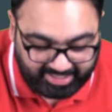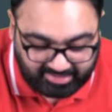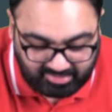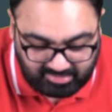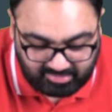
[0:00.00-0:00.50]

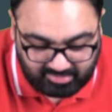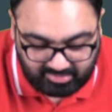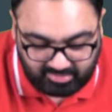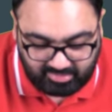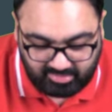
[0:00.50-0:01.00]
Creighton.
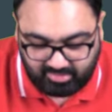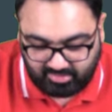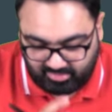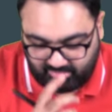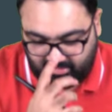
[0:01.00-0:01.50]

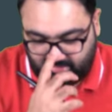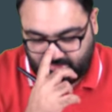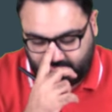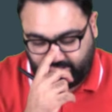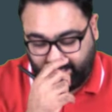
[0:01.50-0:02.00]

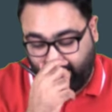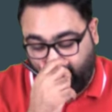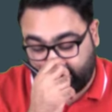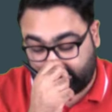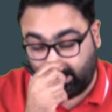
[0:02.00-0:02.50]
There
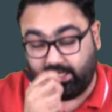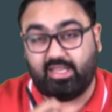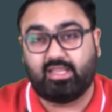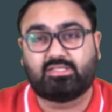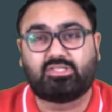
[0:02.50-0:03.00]
are
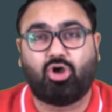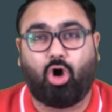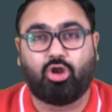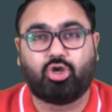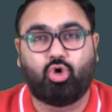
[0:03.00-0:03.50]
studies
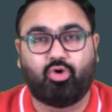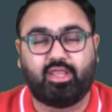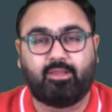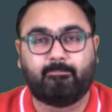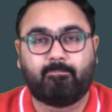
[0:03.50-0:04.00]

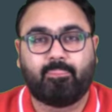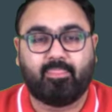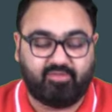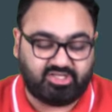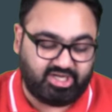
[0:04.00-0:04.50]
ongoing
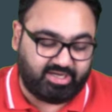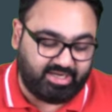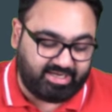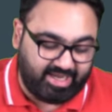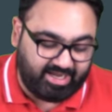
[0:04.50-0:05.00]
which
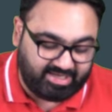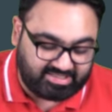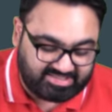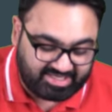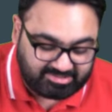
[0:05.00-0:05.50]
indicate
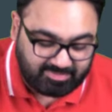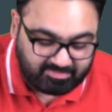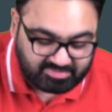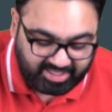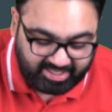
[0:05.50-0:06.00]
that
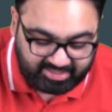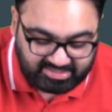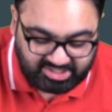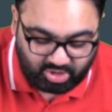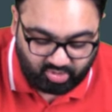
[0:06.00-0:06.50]
Singhbhum
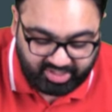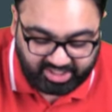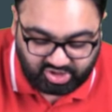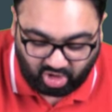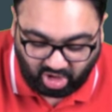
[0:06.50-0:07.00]
Creighton's
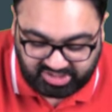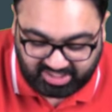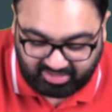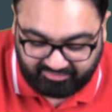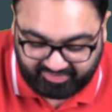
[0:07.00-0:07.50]
unique geological